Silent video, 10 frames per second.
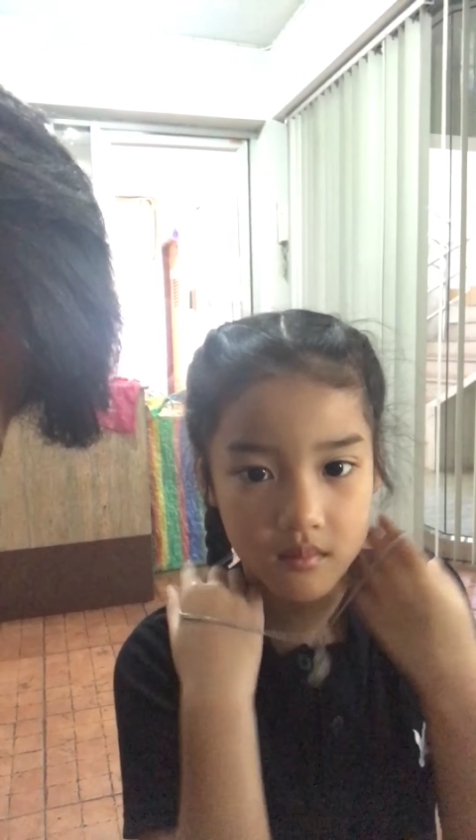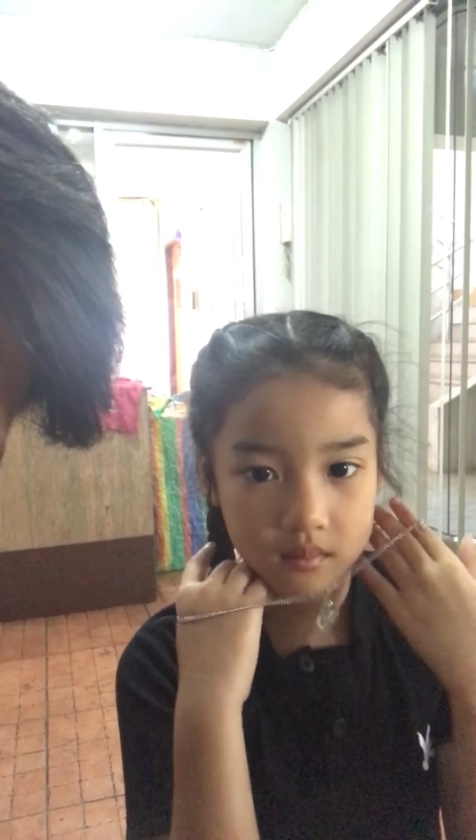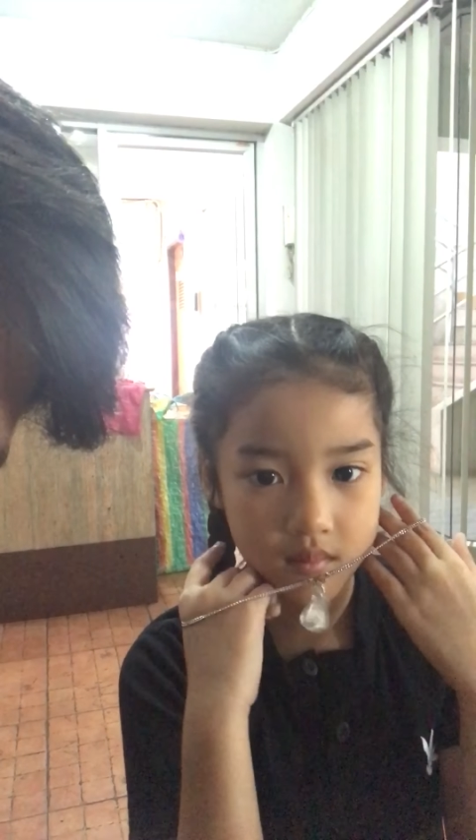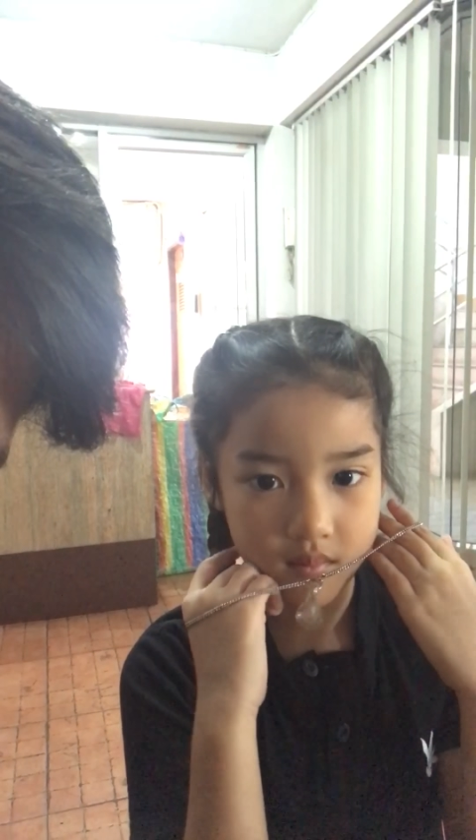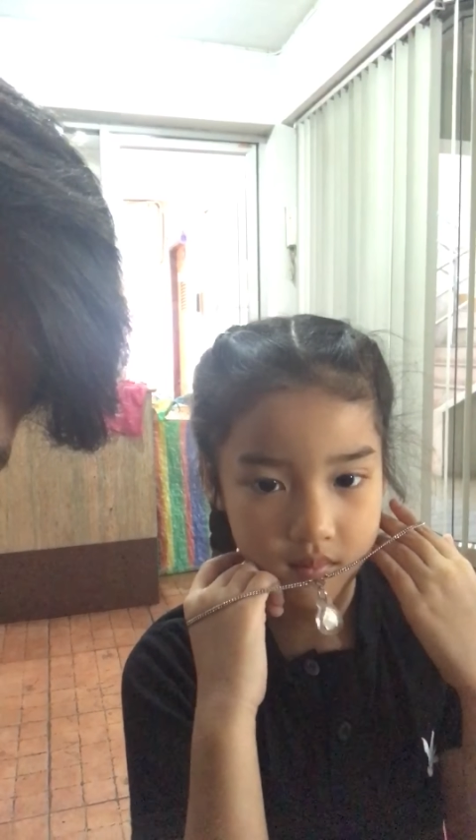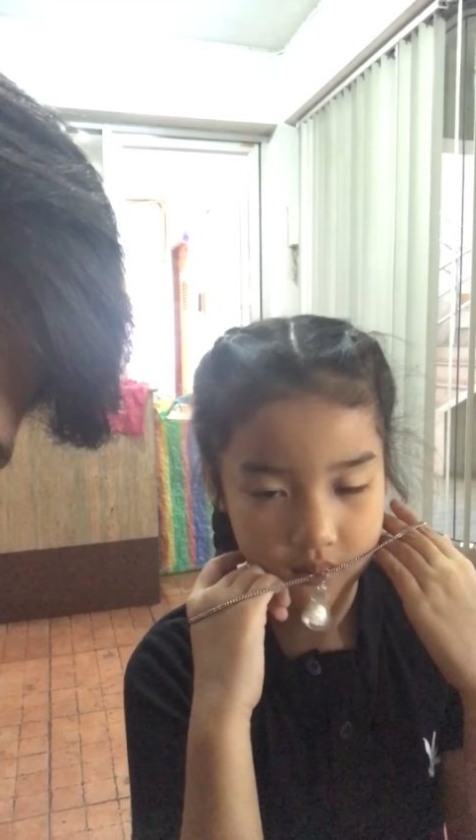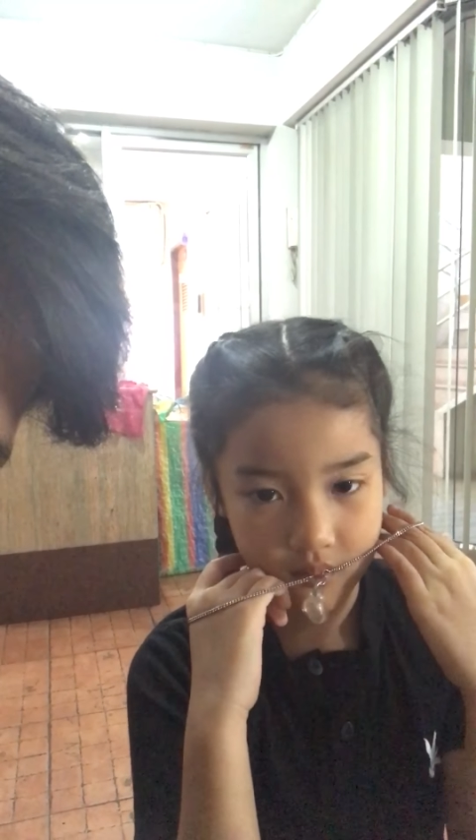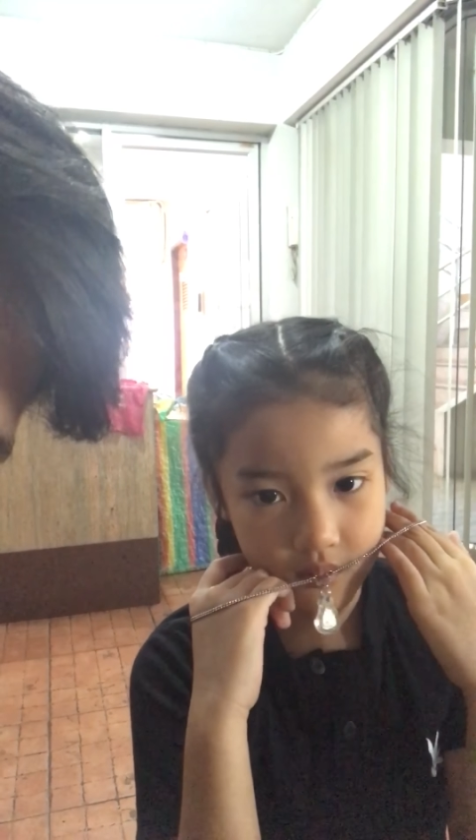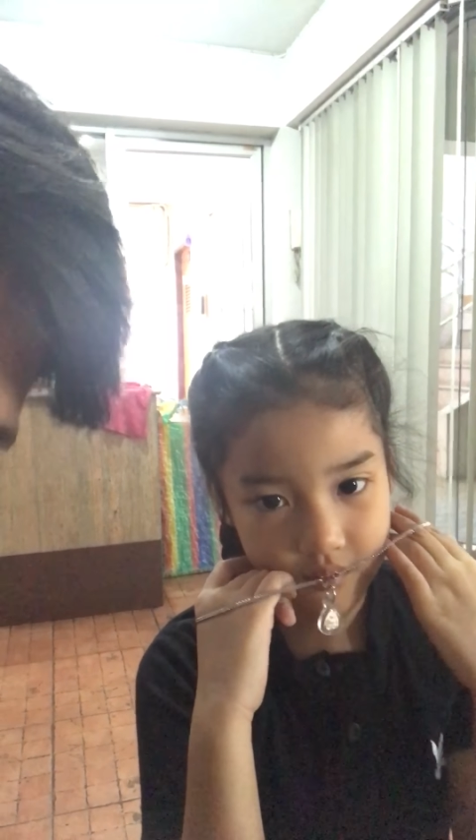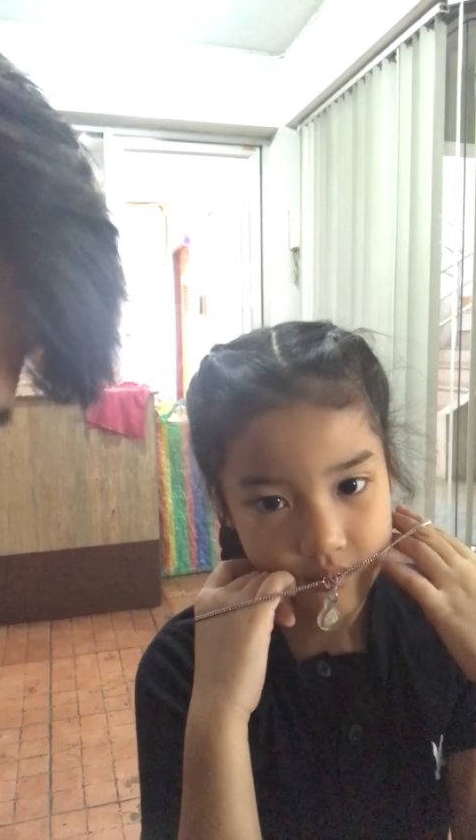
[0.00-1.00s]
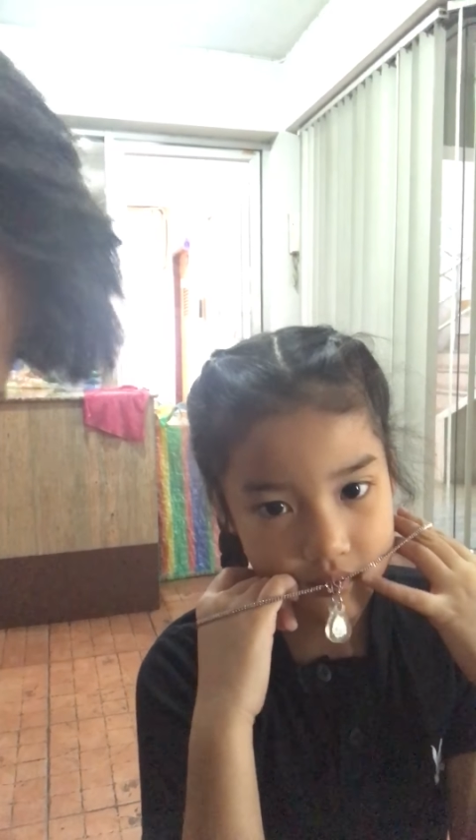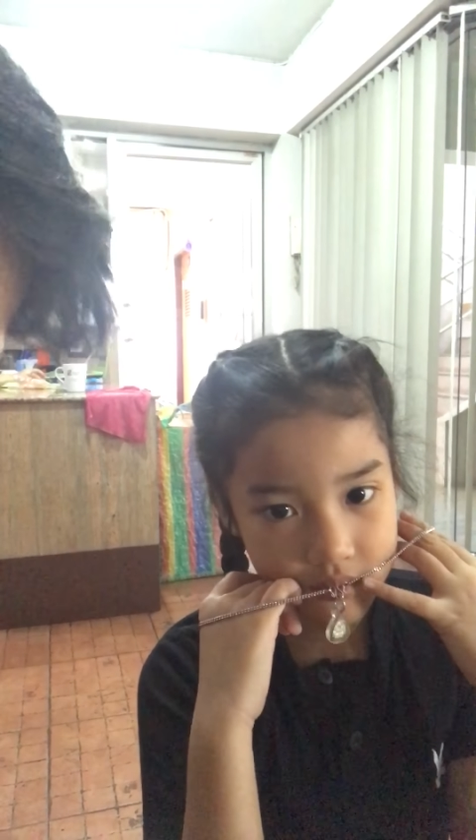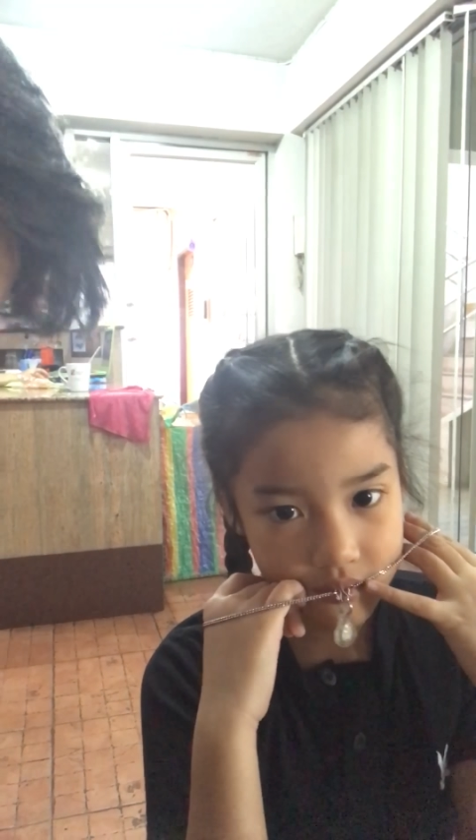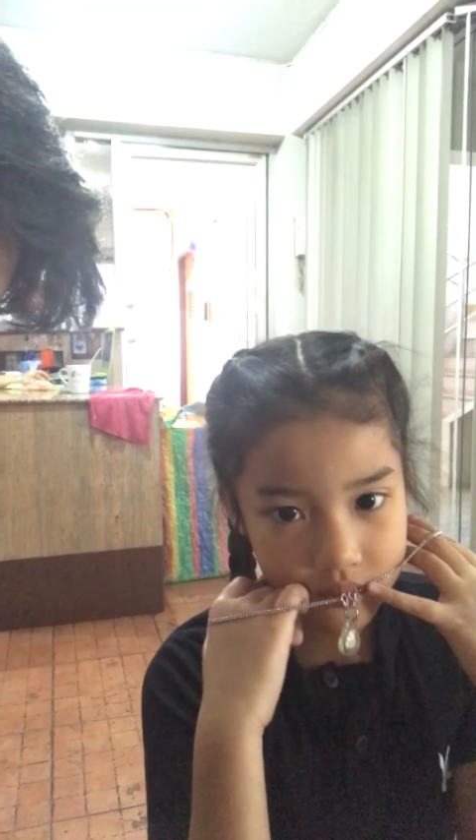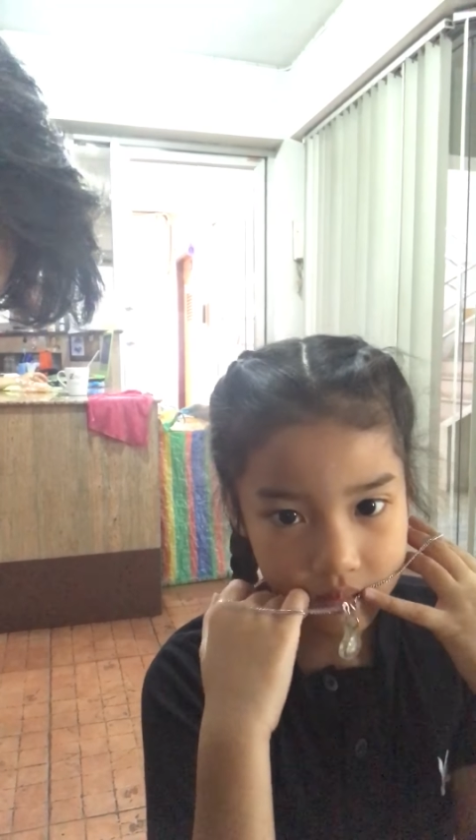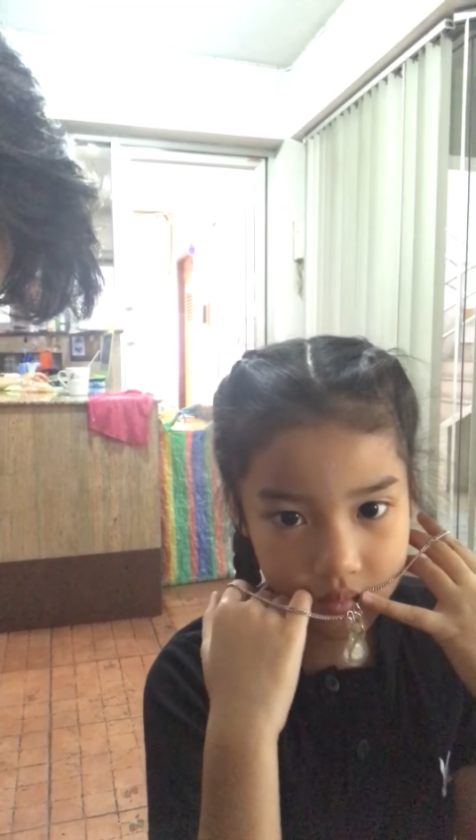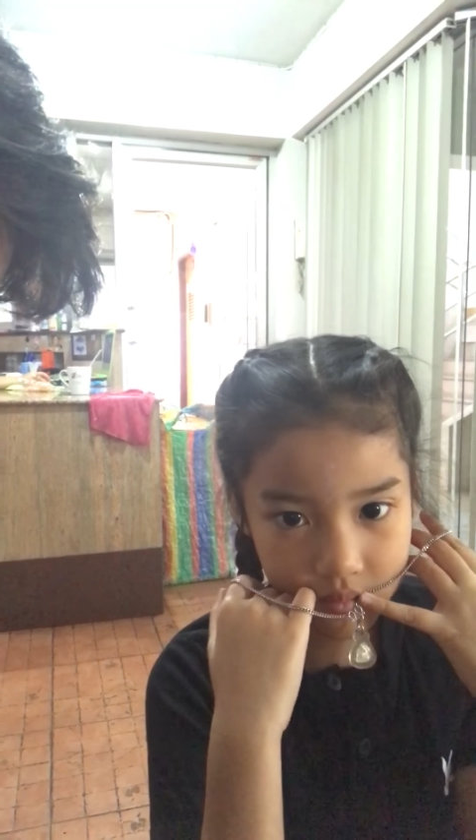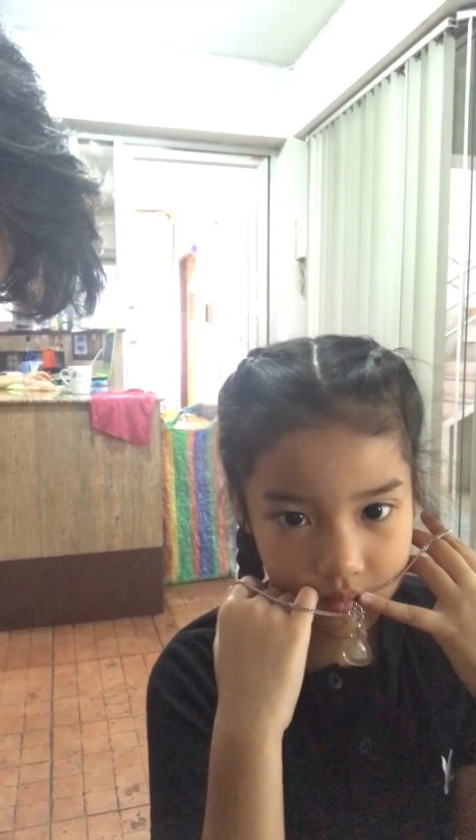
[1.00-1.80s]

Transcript: which is the name of the person